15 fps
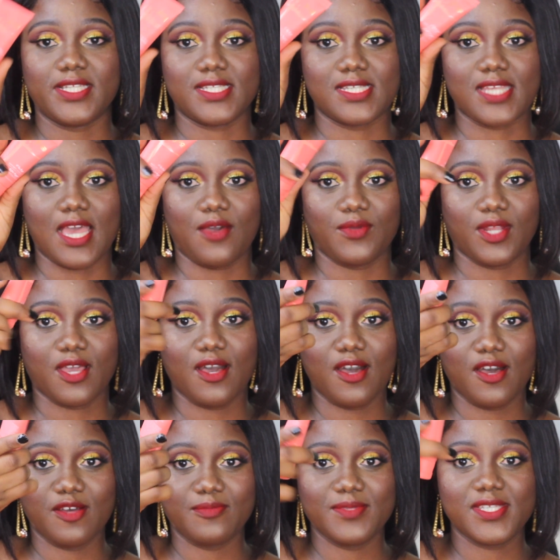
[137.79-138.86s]
This is how it
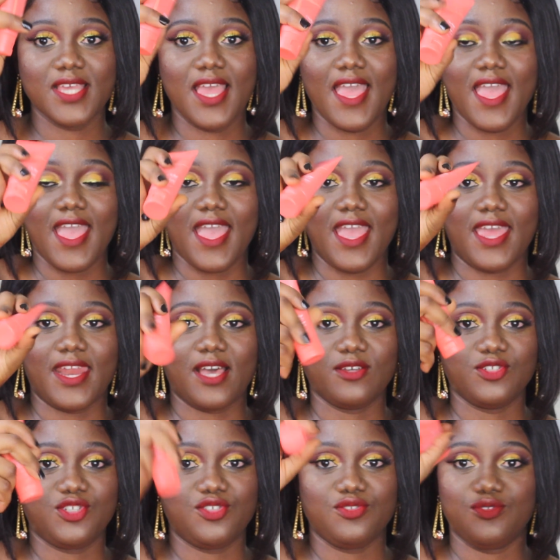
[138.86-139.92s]
comes, and
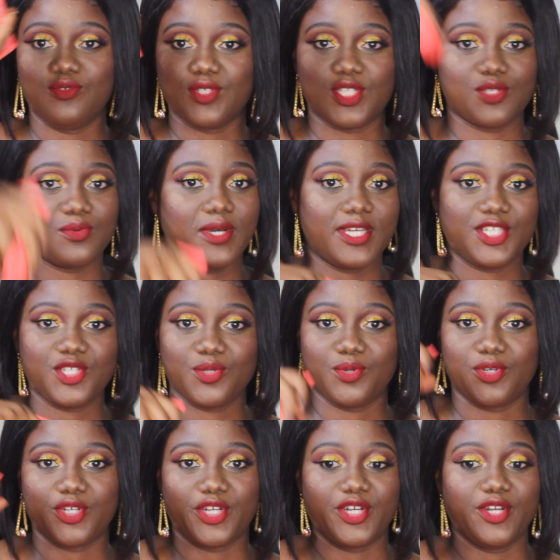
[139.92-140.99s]
I'll do a swatch
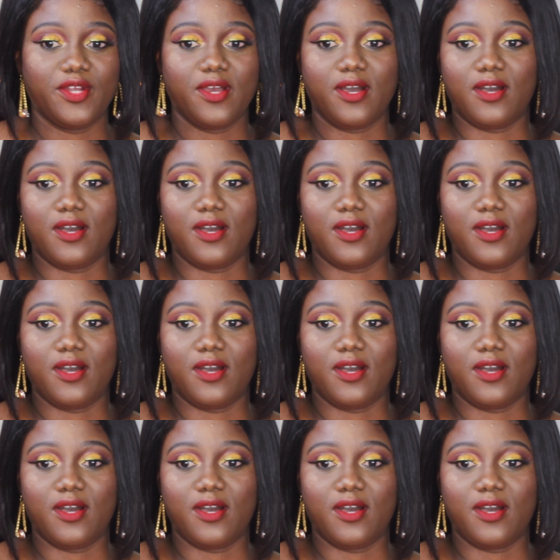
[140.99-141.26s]
or